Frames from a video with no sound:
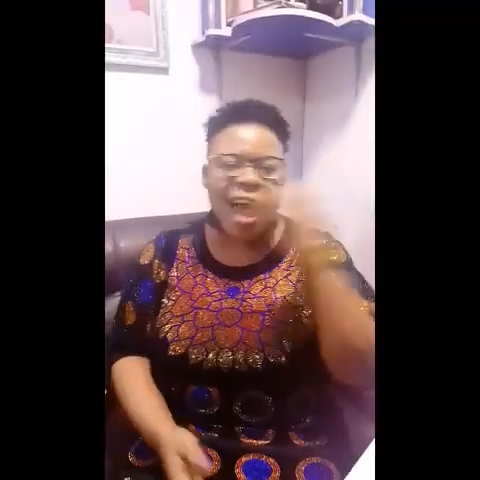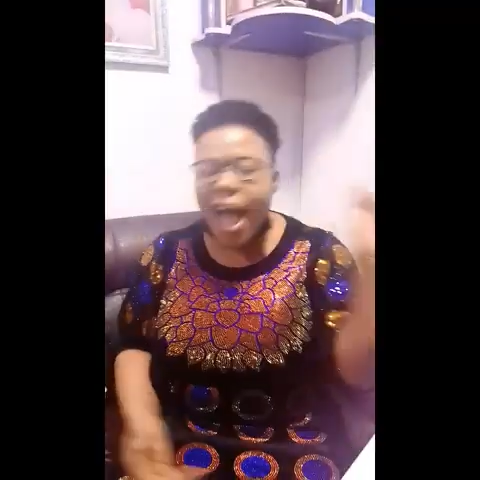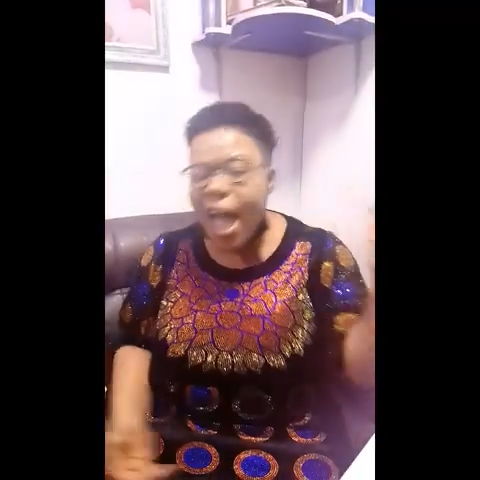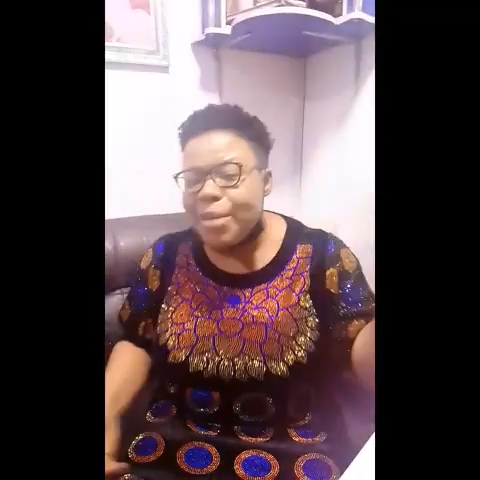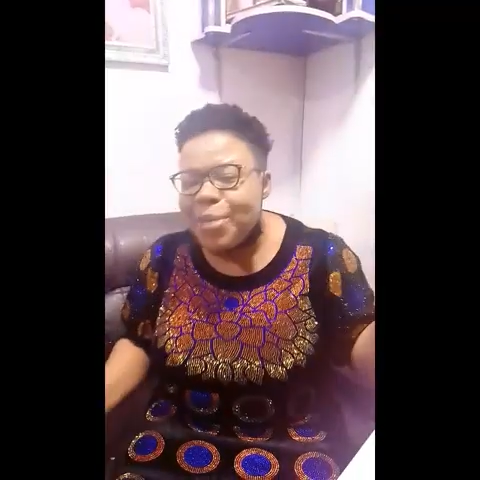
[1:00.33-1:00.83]

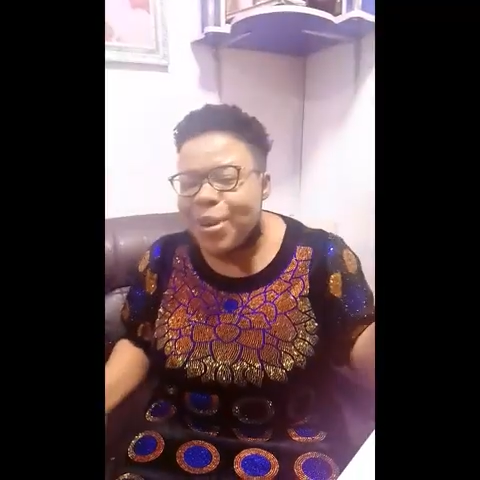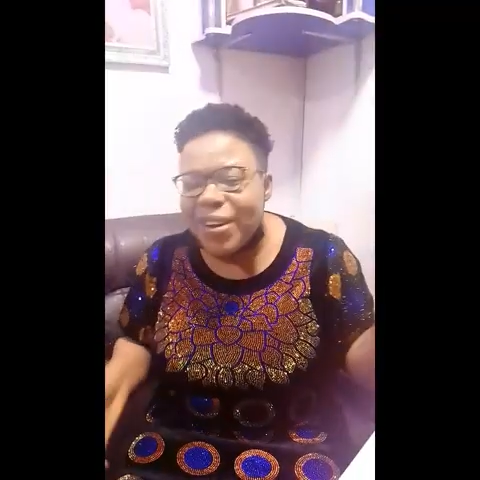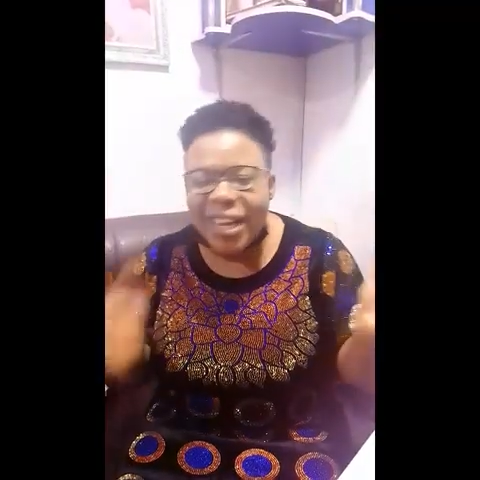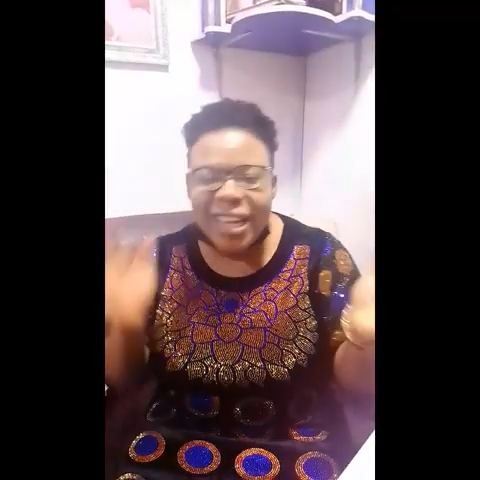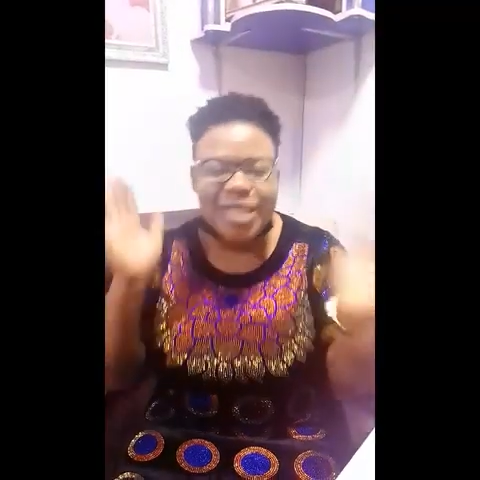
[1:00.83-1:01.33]
Hi
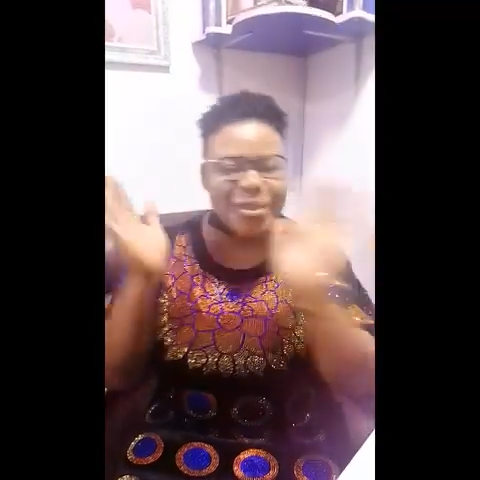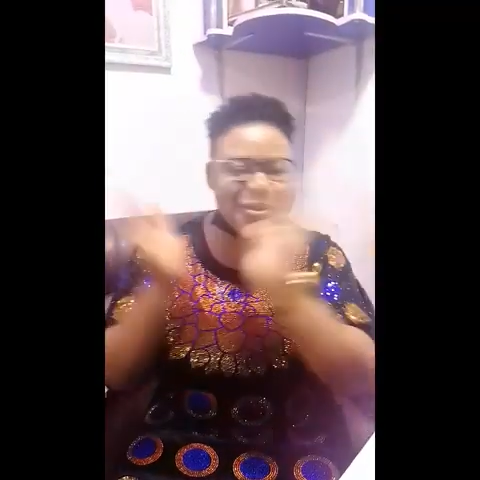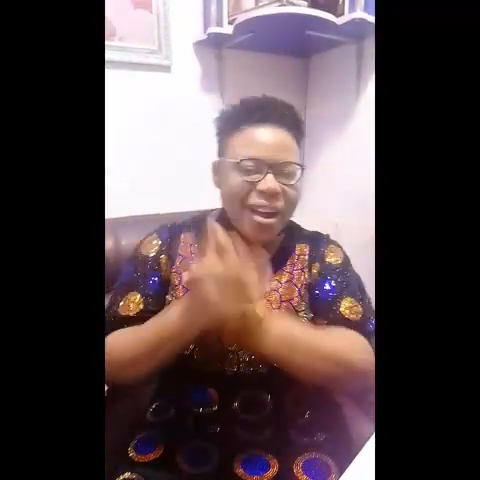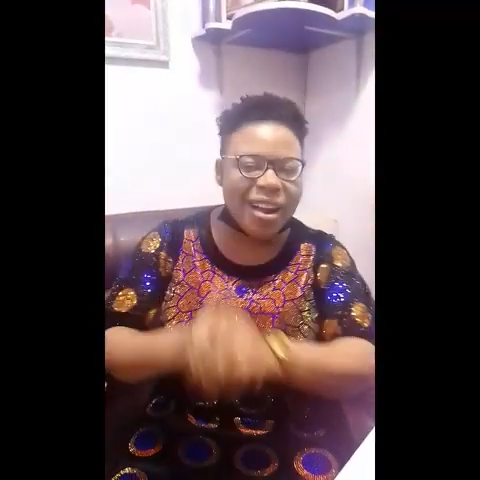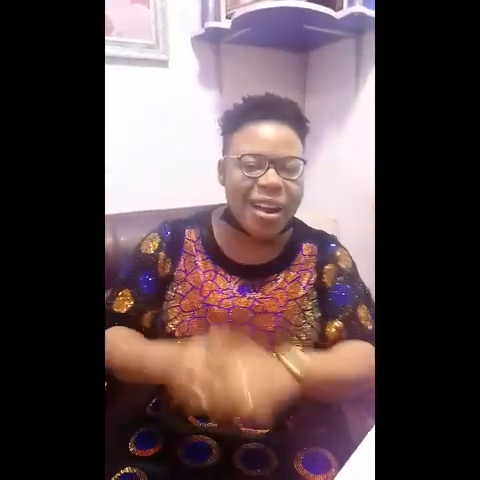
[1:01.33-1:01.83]
beauties,
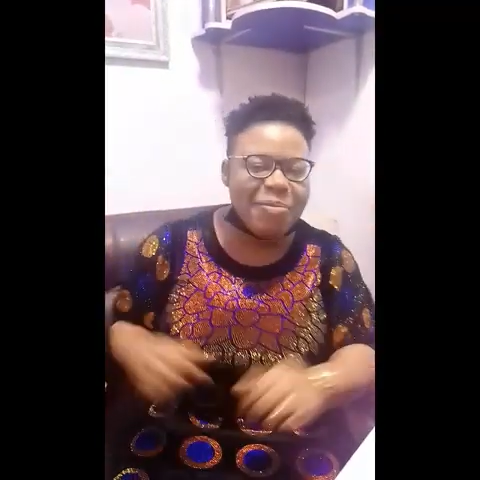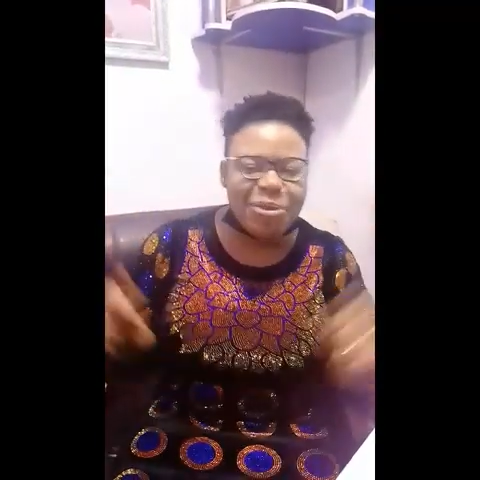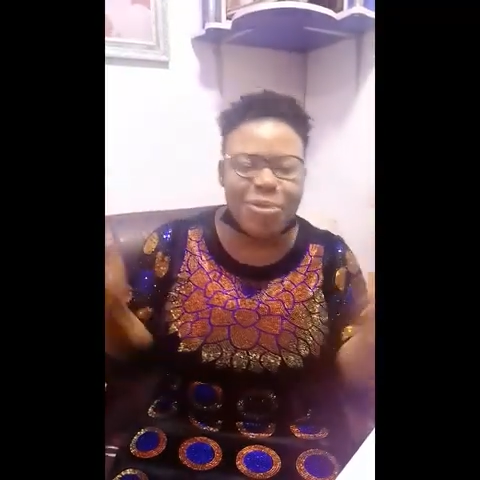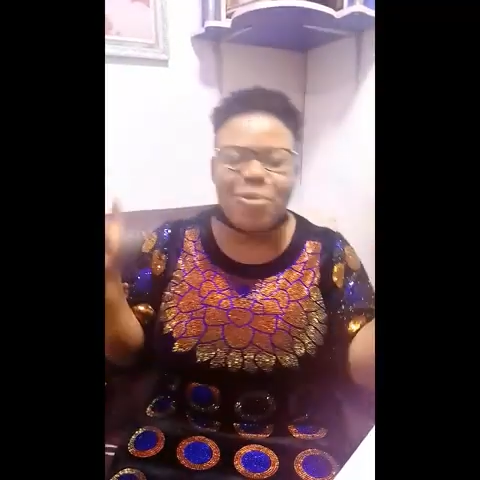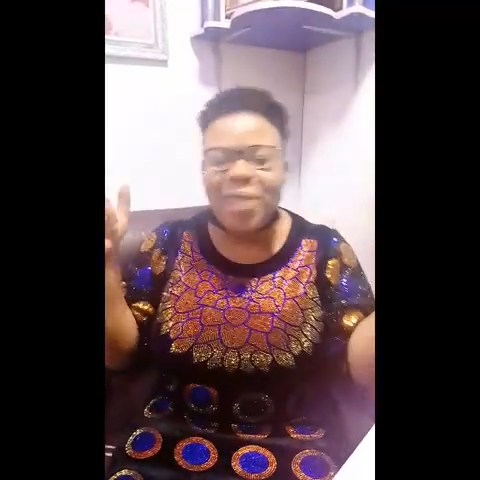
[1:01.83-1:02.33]

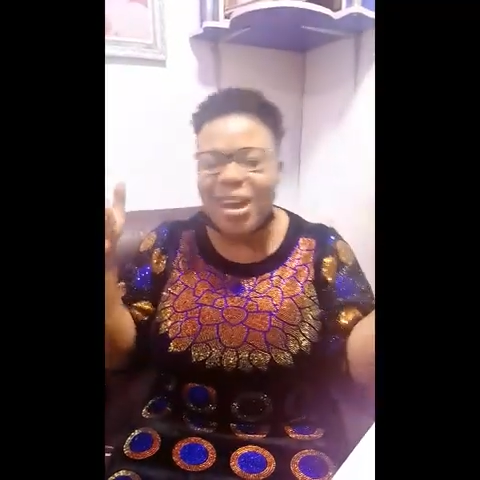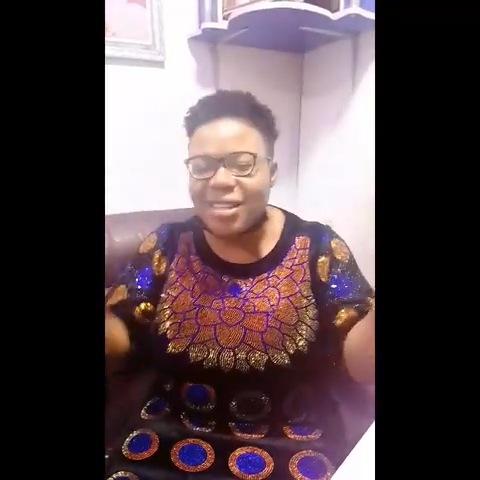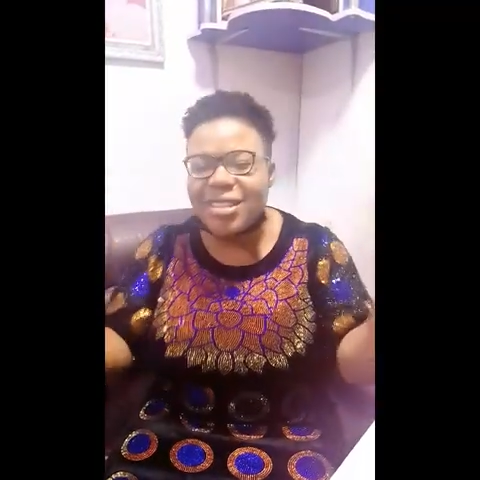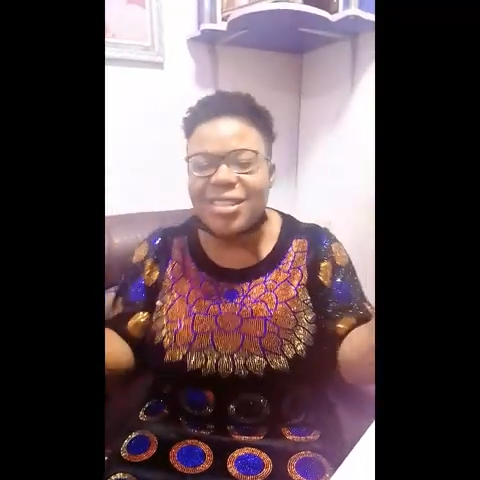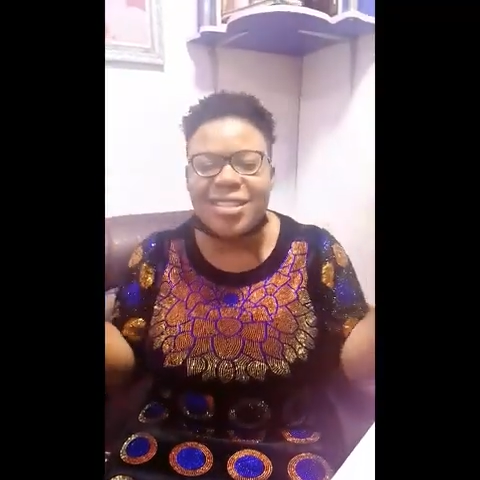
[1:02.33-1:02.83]
welcome to
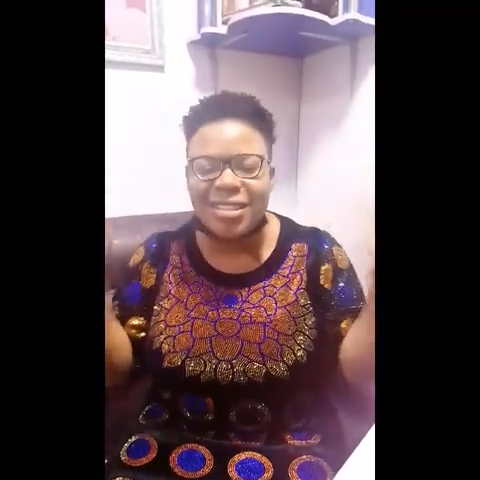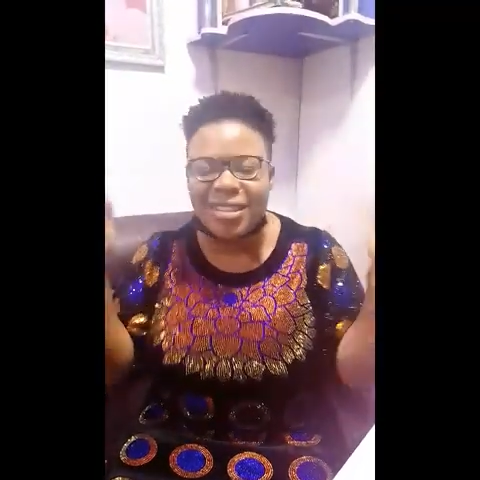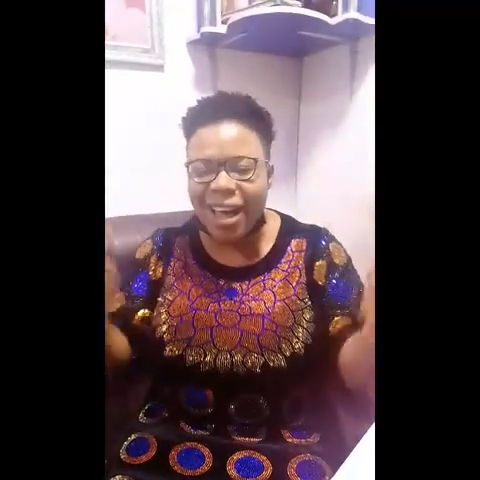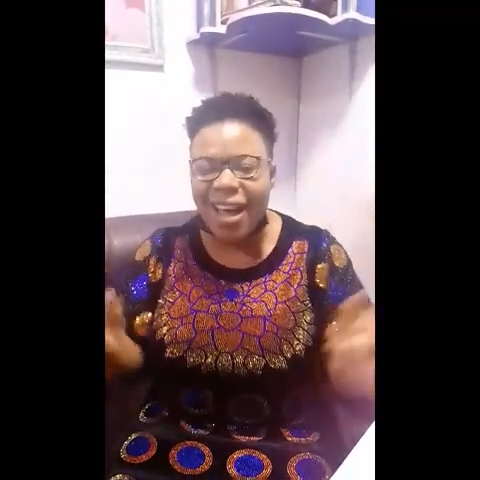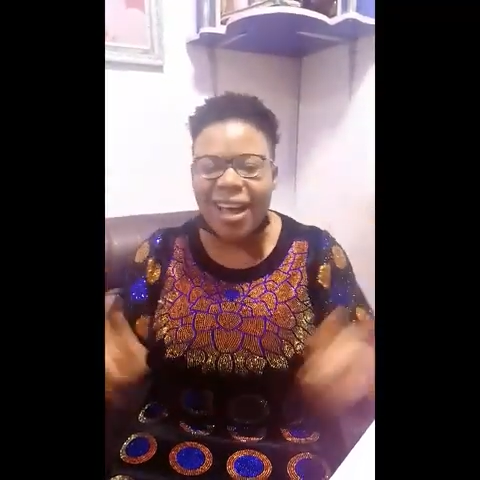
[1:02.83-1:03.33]
Wendy
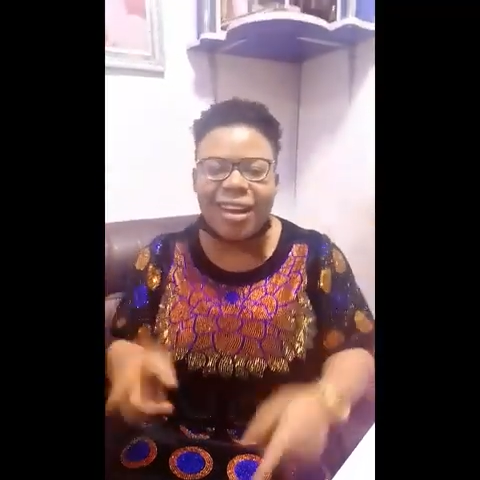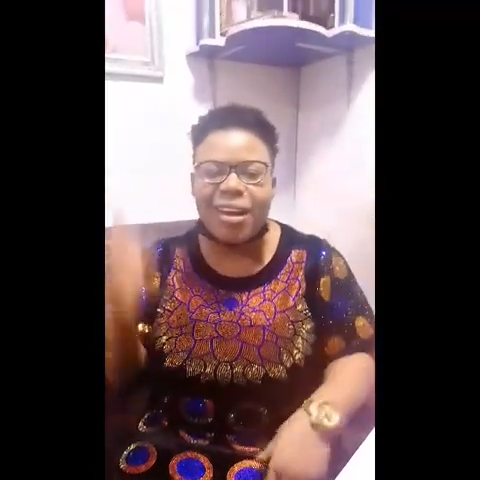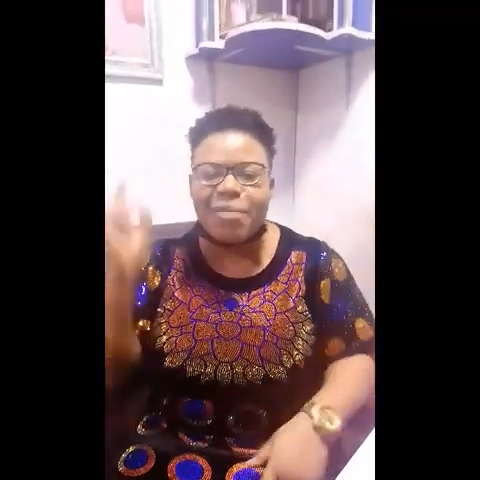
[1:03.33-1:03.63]
Styles.